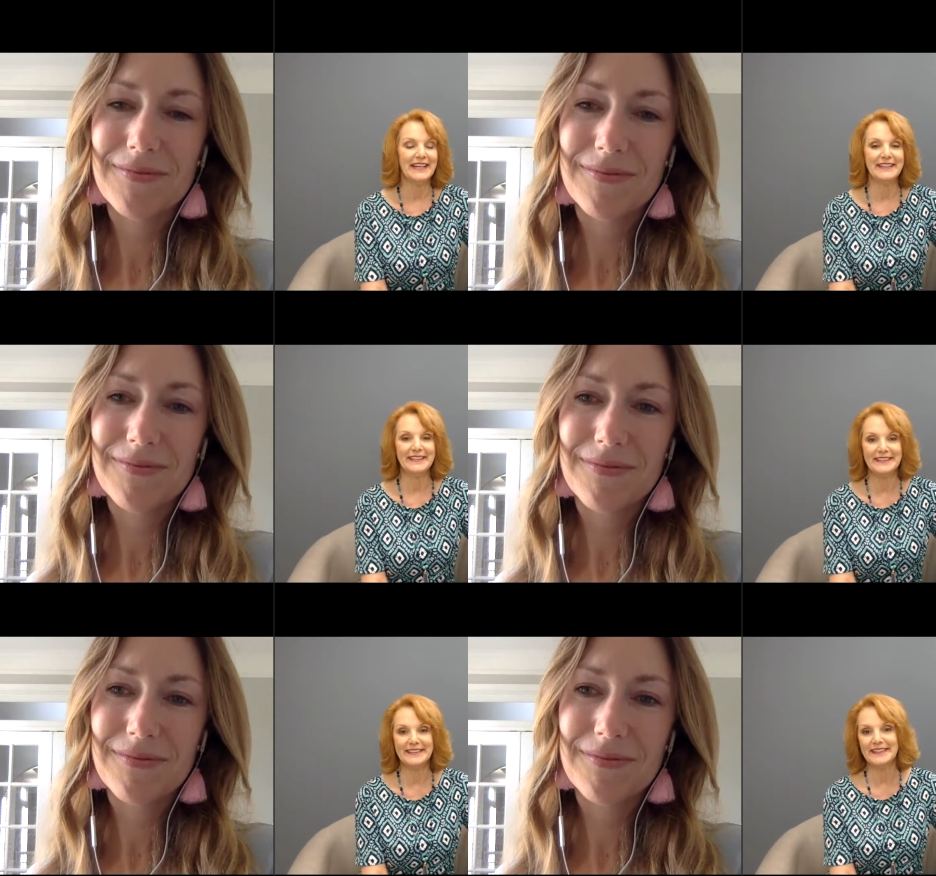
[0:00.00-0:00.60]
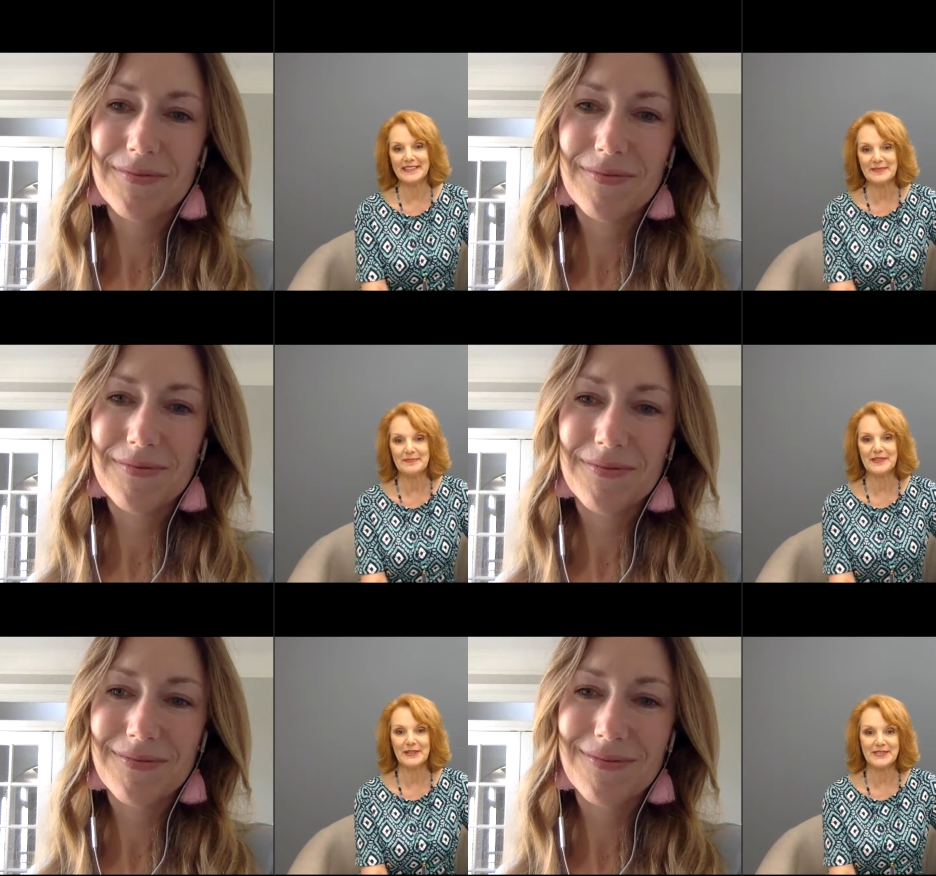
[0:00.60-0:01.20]
Speaker 1: and then you end up
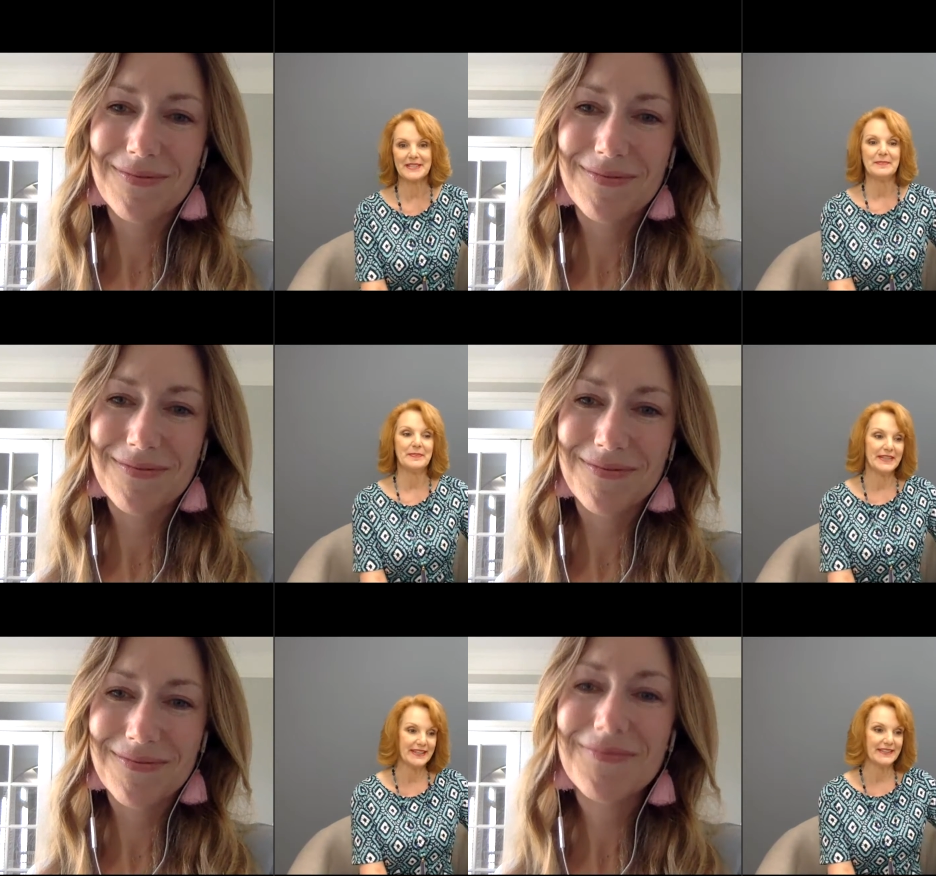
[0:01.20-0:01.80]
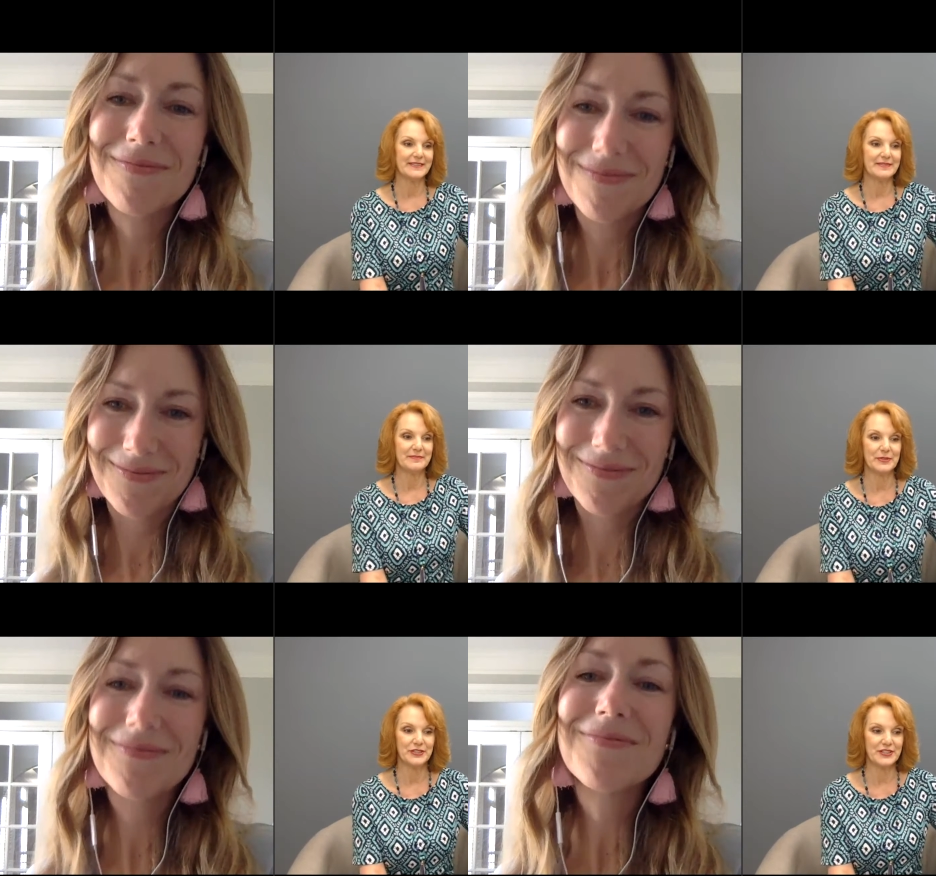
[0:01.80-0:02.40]
you know sleeping in
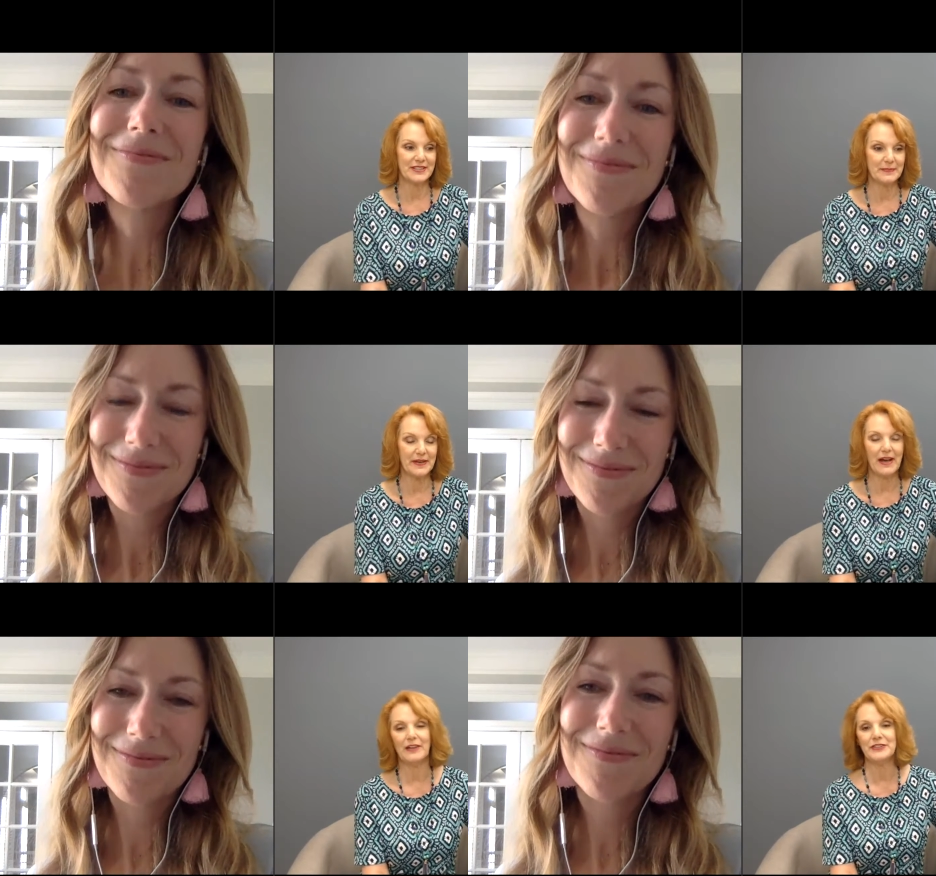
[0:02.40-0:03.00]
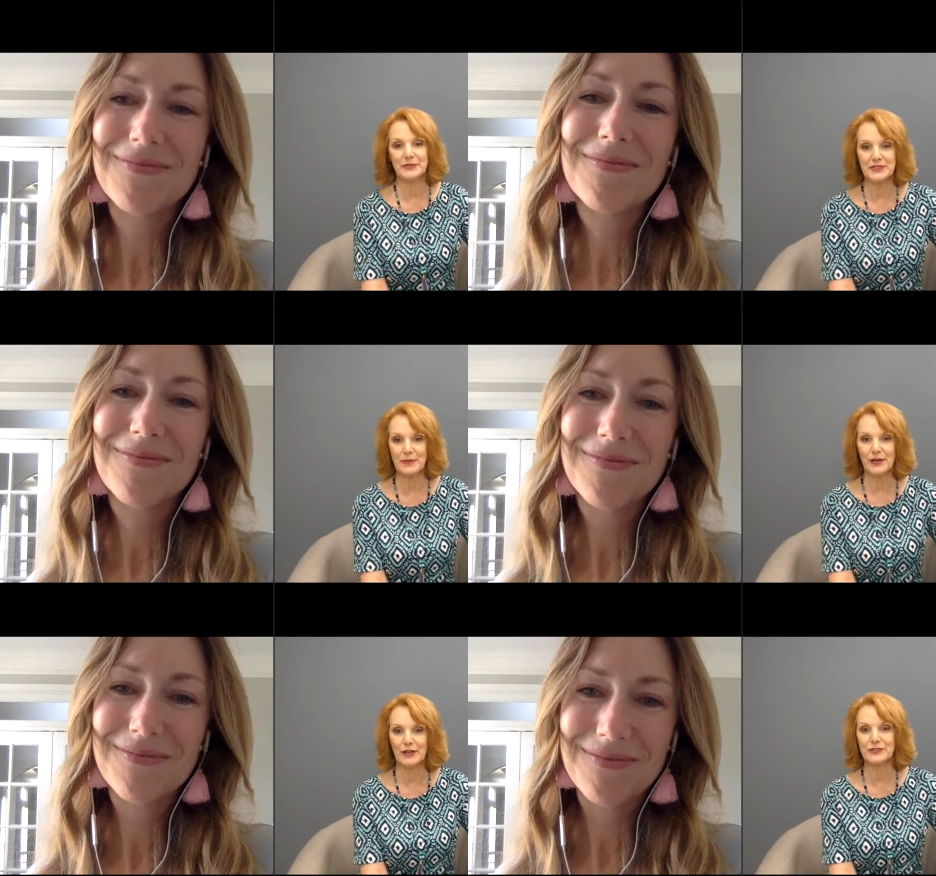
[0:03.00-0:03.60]
pushing the i'll do it
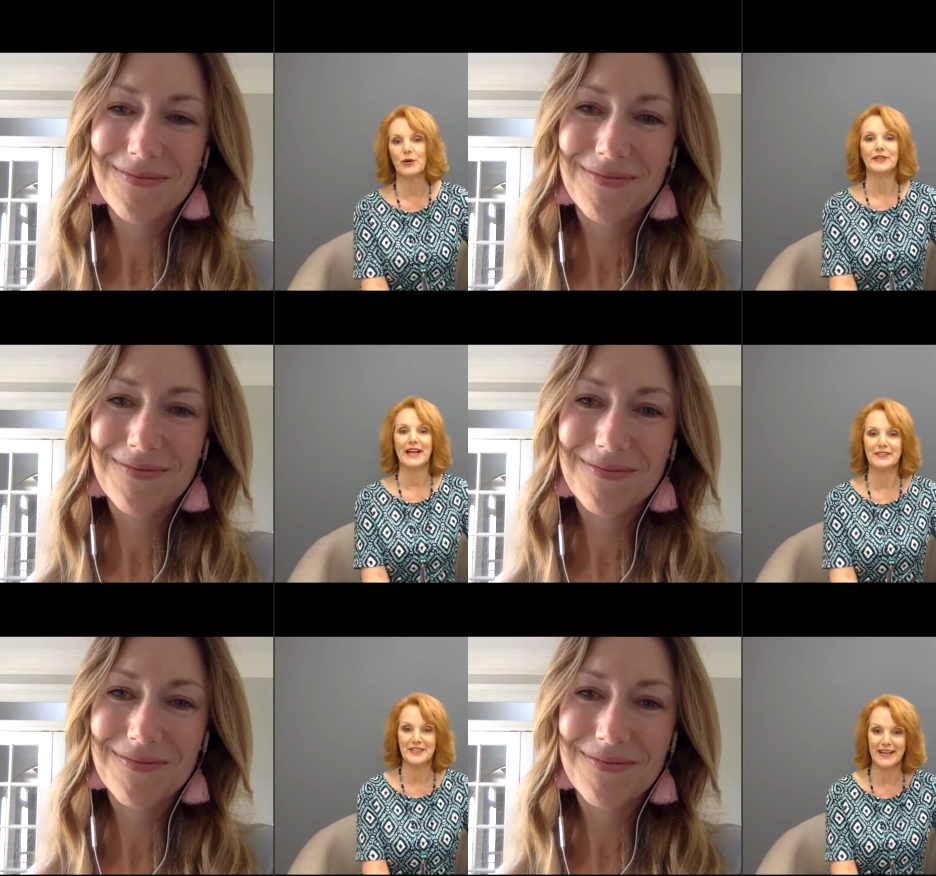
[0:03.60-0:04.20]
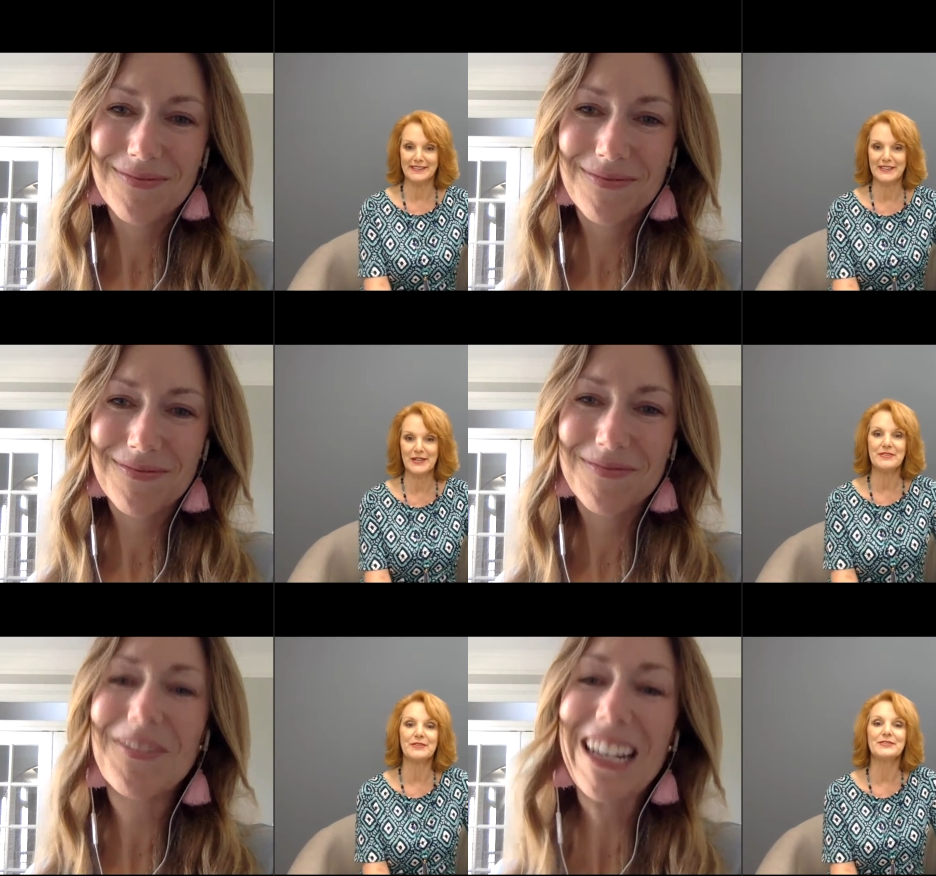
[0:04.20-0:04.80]
tomorrow it's cold outside you know i
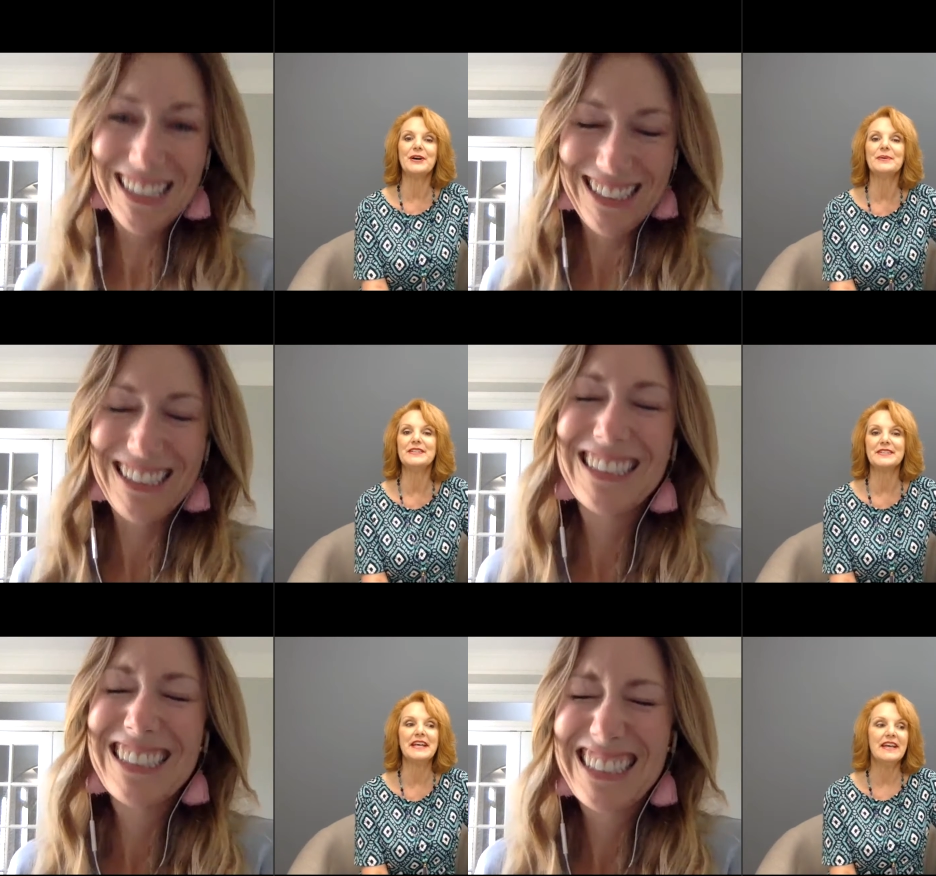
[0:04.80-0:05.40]
mean there's all these,